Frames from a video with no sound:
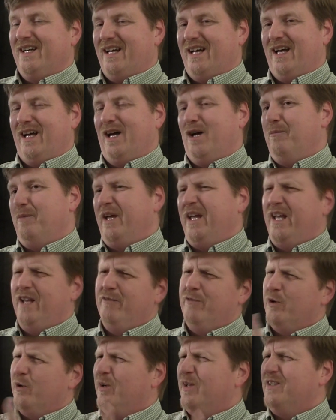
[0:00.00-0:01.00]
a
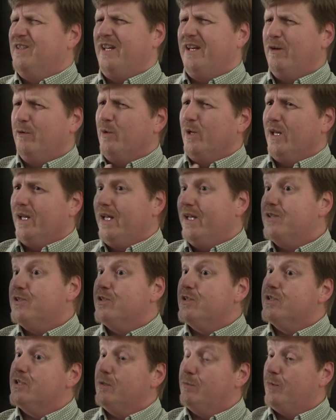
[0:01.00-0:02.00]
behavior, or is in a
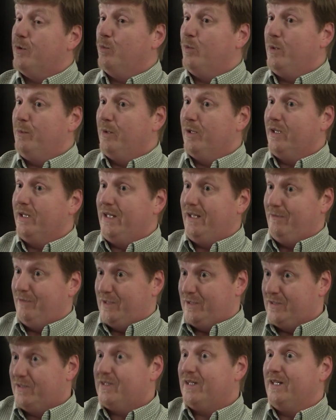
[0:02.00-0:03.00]
relationship that we believe
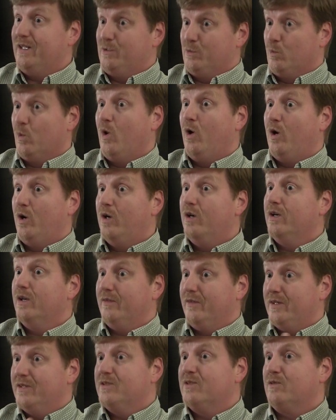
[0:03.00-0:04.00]
is wrong
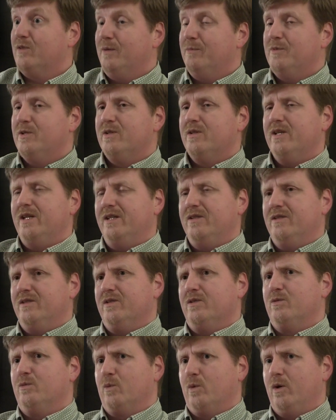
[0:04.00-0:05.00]
and that Scripture teaches
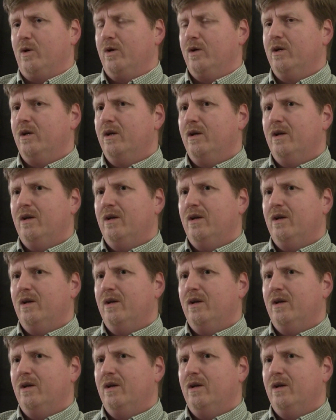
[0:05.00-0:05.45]
is wrong.